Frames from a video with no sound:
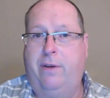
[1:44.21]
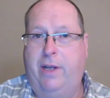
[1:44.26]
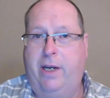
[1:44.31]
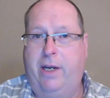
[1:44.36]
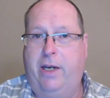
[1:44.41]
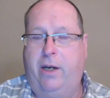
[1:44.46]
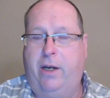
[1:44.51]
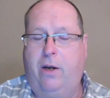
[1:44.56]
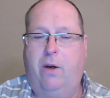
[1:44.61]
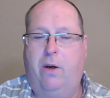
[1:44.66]

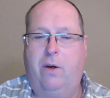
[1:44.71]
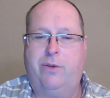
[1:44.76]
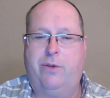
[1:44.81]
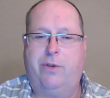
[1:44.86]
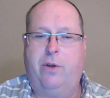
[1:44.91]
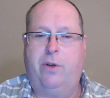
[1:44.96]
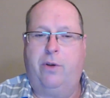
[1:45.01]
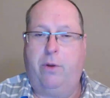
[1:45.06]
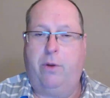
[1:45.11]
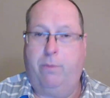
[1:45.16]
that he
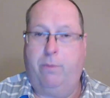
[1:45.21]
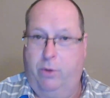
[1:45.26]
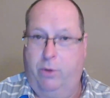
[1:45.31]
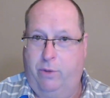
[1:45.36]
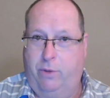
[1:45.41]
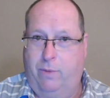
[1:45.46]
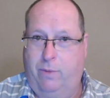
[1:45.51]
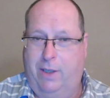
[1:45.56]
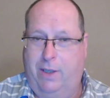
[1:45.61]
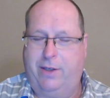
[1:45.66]
calls the
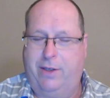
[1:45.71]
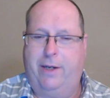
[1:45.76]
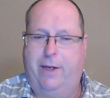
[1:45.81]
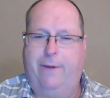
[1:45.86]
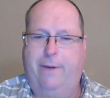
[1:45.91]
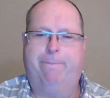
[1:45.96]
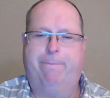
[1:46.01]
bourgeoisie.